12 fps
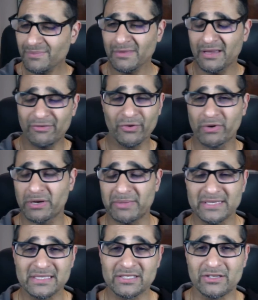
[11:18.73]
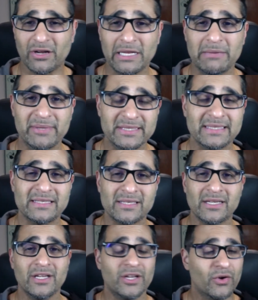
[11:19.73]
If you run a business, an online business,
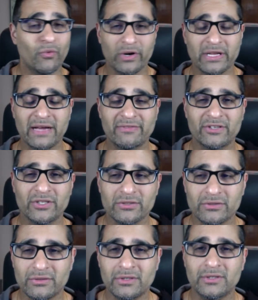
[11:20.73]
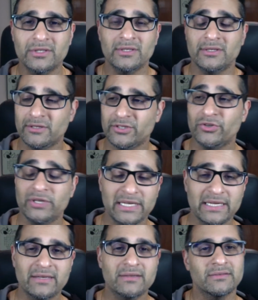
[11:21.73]
what do you have to do? You
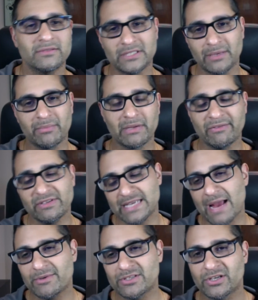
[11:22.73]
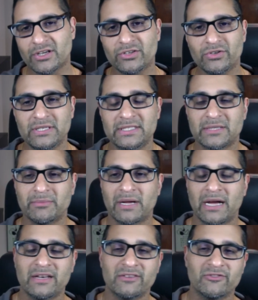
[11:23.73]
need if it's Amazon, you need some
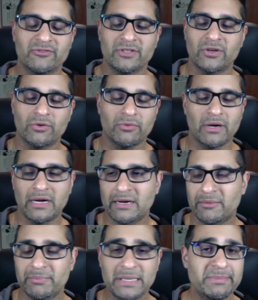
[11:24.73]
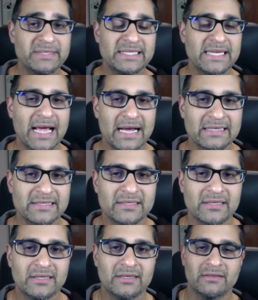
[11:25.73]
kind of, PPC ads.
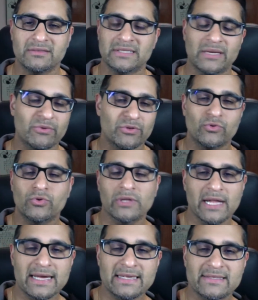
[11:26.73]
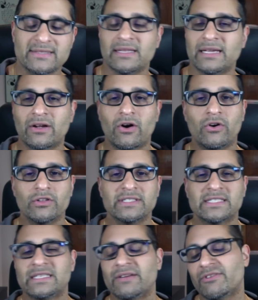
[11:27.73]
Same with Google ads. Like, all this
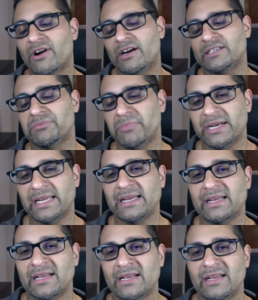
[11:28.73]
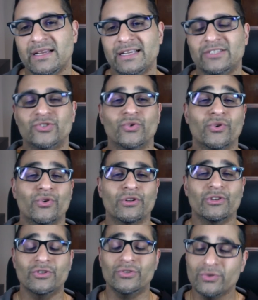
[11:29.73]
stuff costs money. And so in order
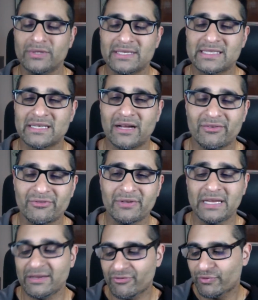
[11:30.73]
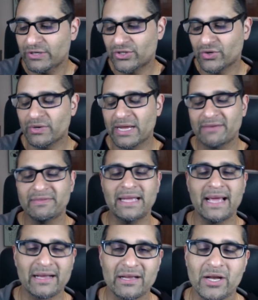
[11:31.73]
to do this stuff, if we don't have the
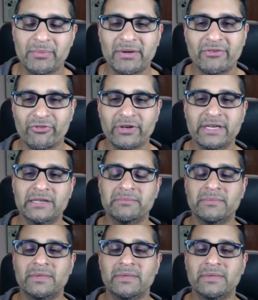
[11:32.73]
economic freedom,